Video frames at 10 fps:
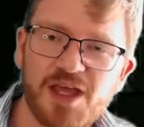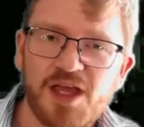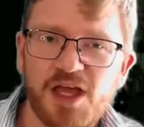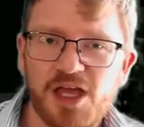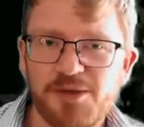
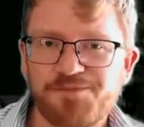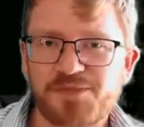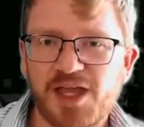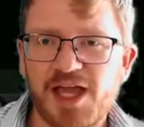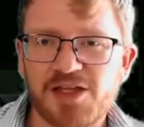
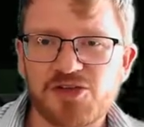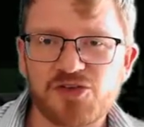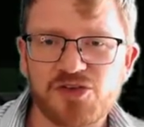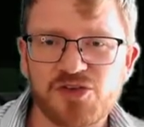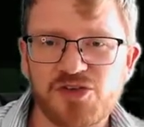
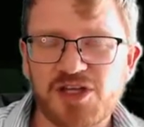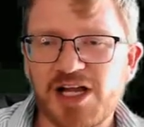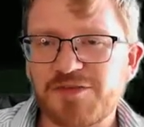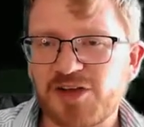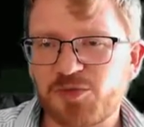And the
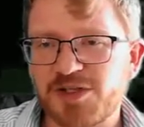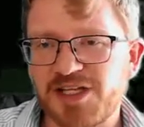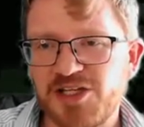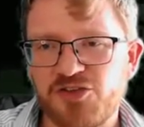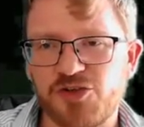kind of
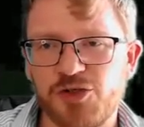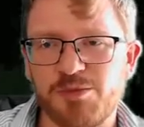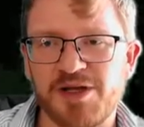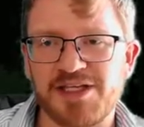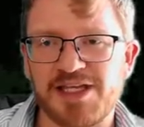explanation that you
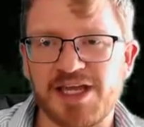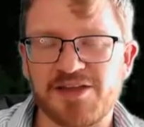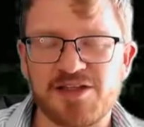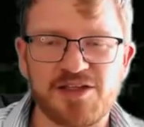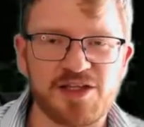might get,
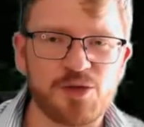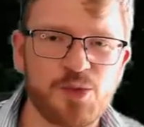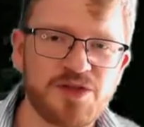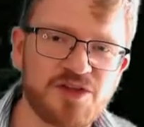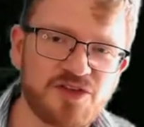and the
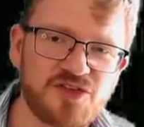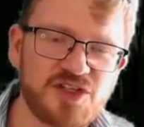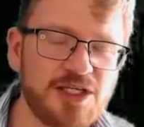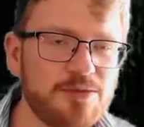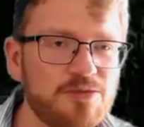one that
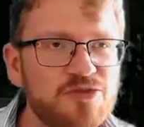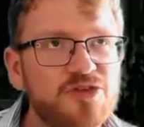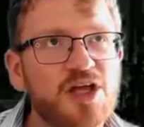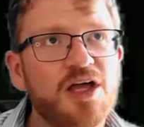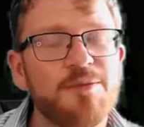
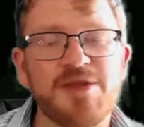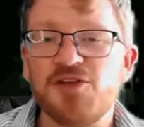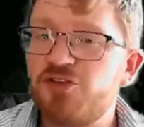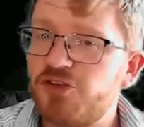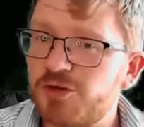seems
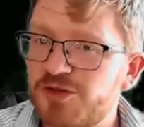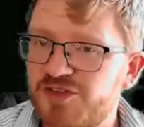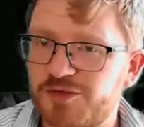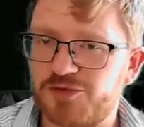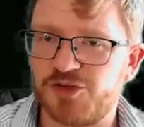
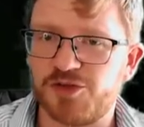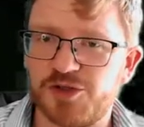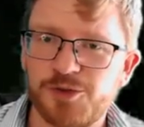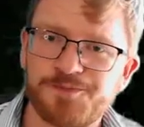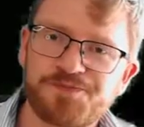intuitive to
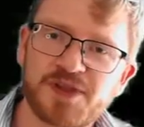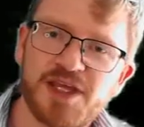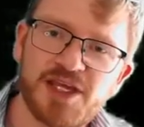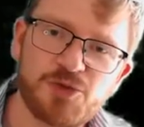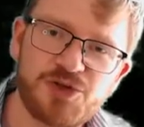you,
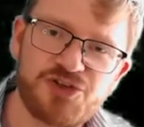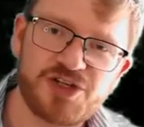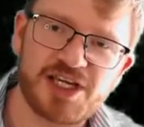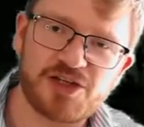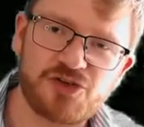is we should
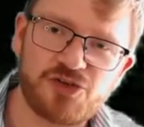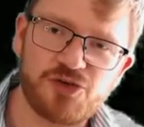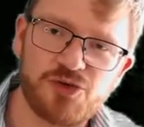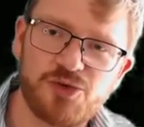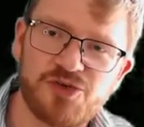get
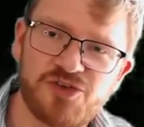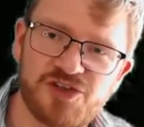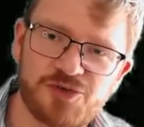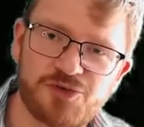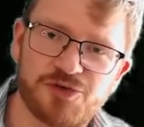two
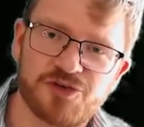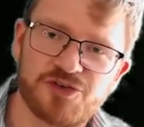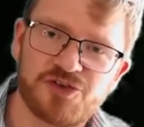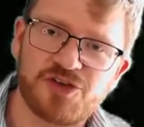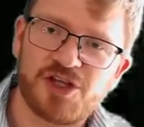
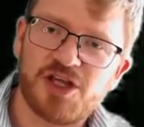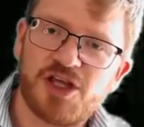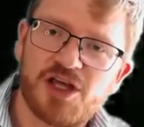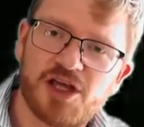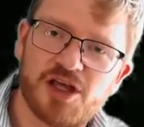different
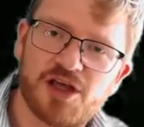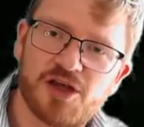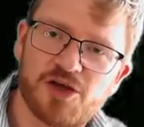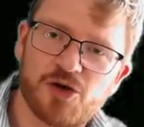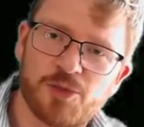
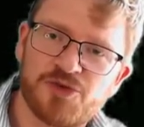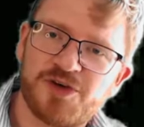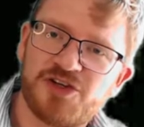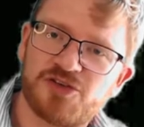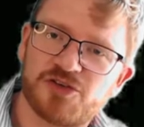
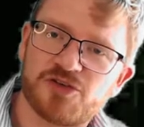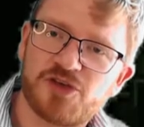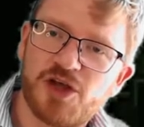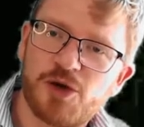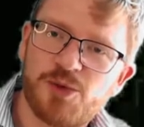observations.
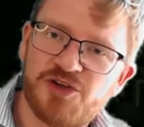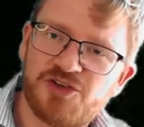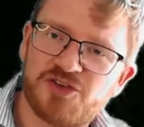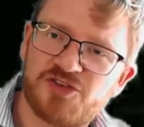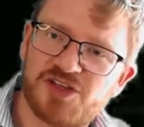We
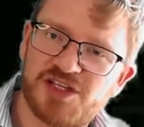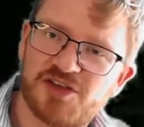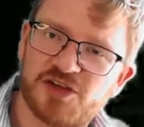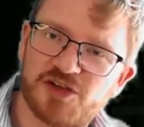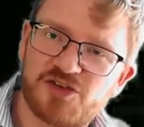should see
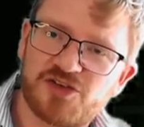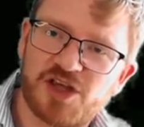that